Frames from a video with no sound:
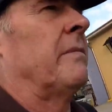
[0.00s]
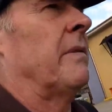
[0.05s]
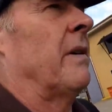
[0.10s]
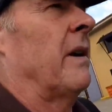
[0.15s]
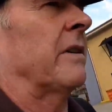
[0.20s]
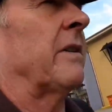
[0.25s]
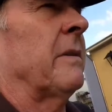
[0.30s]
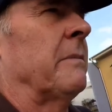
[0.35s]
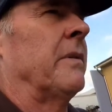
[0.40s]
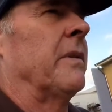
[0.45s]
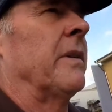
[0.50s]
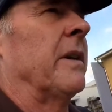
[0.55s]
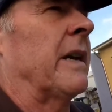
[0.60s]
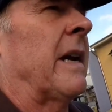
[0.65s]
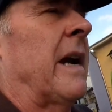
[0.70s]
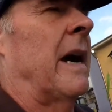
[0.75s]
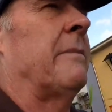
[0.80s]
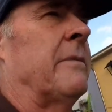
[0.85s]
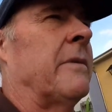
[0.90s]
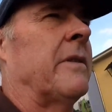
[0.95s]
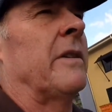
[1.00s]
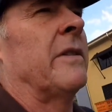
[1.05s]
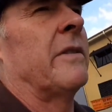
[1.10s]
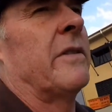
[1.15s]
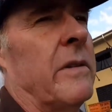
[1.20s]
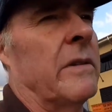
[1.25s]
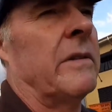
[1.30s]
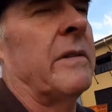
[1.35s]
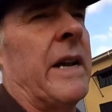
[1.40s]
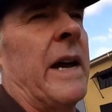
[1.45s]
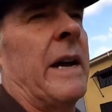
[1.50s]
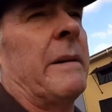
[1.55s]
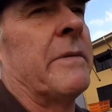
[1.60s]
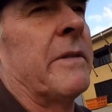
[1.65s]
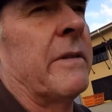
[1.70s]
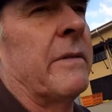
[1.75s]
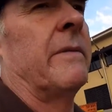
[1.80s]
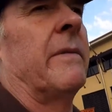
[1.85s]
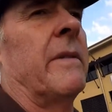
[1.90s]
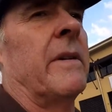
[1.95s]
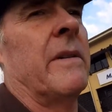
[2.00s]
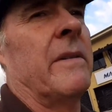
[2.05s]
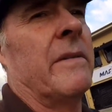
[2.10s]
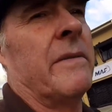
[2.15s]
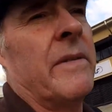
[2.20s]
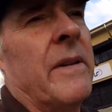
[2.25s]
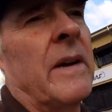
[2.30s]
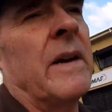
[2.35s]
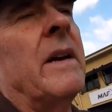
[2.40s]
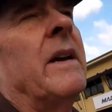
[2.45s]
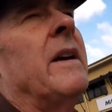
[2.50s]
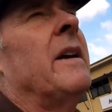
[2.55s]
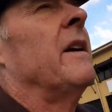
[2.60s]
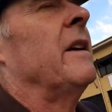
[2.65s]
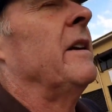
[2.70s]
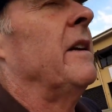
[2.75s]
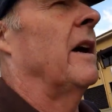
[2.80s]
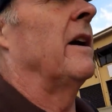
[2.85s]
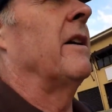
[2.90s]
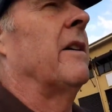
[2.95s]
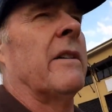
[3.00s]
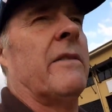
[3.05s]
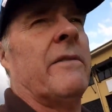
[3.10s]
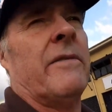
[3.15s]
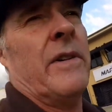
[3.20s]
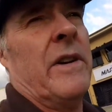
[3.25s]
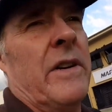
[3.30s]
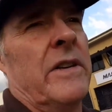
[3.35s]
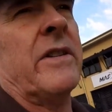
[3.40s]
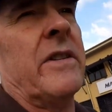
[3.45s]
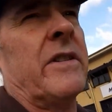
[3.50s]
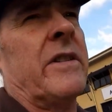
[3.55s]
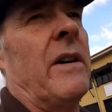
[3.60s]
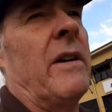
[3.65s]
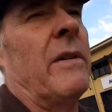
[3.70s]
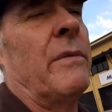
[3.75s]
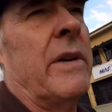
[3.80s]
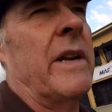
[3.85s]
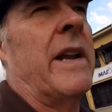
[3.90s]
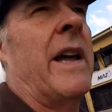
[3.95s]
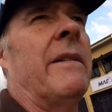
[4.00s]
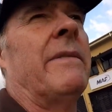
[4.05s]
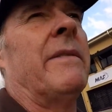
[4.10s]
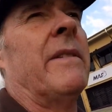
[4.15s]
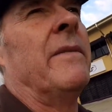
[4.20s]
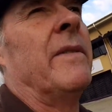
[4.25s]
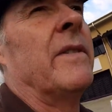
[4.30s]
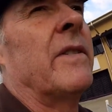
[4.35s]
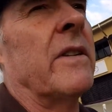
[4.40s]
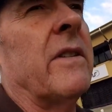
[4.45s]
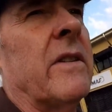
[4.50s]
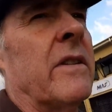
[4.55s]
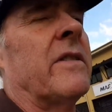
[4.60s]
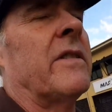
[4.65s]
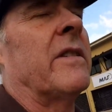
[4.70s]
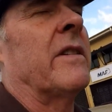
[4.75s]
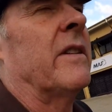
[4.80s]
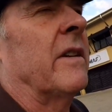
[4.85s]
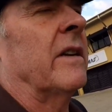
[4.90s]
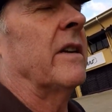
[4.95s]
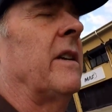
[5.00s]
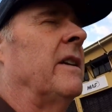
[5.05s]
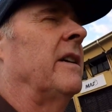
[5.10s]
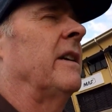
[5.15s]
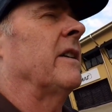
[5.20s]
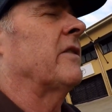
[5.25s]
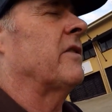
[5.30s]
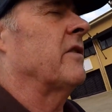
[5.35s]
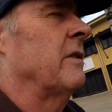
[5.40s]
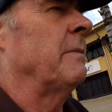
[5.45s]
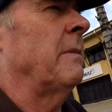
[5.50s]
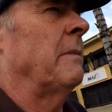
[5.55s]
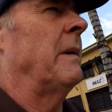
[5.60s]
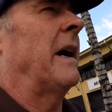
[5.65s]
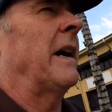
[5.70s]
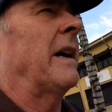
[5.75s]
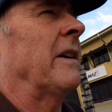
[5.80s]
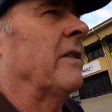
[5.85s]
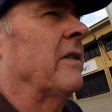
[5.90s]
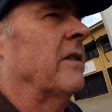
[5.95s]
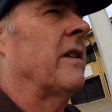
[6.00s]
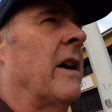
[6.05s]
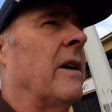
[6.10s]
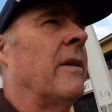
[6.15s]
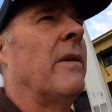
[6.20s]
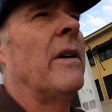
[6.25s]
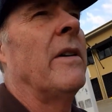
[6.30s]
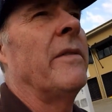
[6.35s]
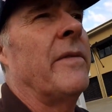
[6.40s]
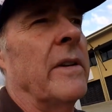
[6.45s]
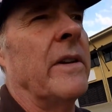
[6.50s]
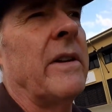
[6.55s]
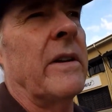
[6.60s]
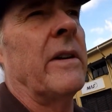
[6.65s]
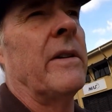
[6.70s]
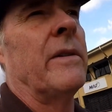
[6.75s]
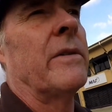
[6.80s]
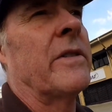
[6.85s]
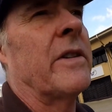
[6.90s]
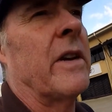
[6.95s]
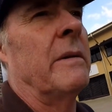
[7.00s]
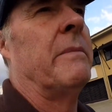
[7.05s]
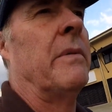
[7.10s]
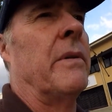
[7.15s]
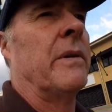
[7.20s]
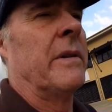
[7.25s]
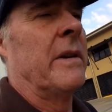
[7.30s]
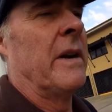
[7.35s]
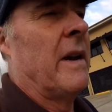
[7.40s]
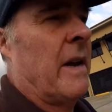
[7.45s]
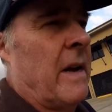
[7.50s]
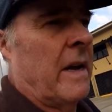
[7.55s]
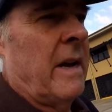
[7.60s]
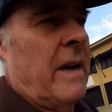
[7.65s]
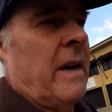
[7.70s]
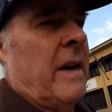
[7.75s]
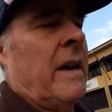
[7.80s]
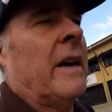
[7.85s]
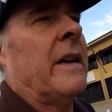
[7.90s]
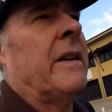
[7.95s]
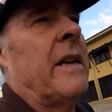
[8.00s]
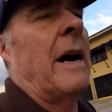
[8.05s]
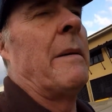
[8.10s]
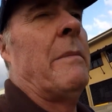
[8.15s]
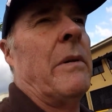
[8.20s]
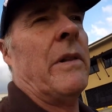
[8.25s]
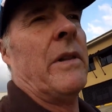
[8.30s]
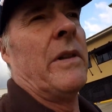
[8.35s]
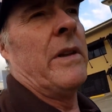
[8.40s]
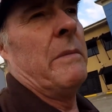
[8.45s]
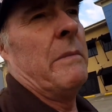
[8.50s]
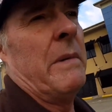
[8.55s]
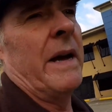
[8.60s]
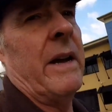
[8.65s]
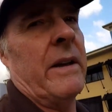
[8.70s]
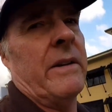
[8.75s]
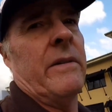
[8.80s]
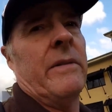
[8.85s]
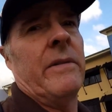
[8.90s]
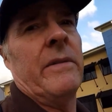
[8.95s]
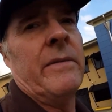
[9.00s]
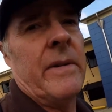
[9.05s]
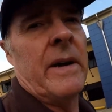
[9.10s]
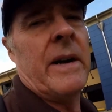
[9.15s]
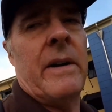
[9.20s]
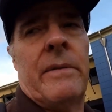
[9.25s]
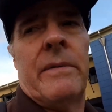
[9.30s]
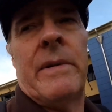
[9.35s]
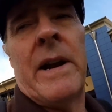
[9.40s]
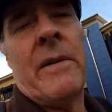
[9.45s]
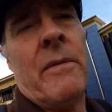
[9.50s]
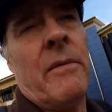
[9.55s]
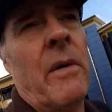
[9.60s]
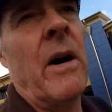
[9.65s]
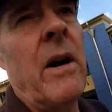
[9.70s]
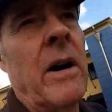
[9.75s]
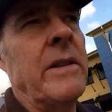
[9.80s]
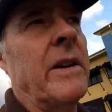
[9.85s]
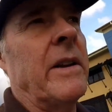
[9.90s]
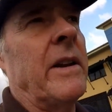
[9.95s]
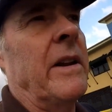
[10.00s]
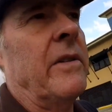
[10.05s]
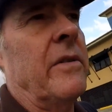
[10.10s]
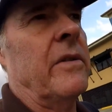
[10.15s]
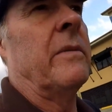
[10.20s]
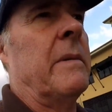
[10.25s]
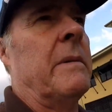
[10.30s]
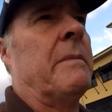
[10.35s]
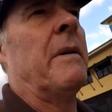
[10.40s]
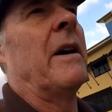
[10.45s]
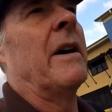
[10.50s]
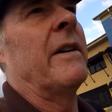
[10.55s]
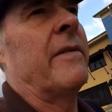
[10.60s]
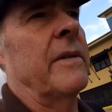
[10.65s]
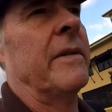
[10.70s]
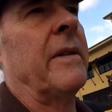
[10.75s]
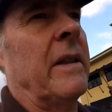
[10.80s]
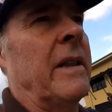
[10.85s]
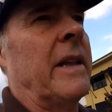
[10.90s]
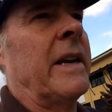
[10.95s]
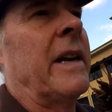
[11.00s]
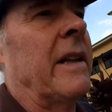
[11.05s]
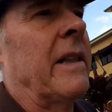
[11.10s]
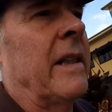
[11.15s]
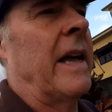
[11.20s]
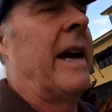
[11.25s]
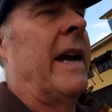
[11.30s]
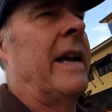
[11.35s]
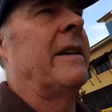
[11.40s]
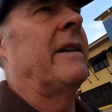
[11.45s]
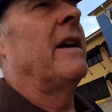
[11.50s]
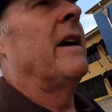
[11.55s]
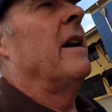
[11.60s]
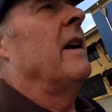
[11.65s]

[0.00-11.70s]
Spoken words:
products. I bought two tubs of yogurt, for instance, so I wouldn't have to visit the supermarket so often. And I also bought double the amount of red wine that I'd normally buy from the liquor land,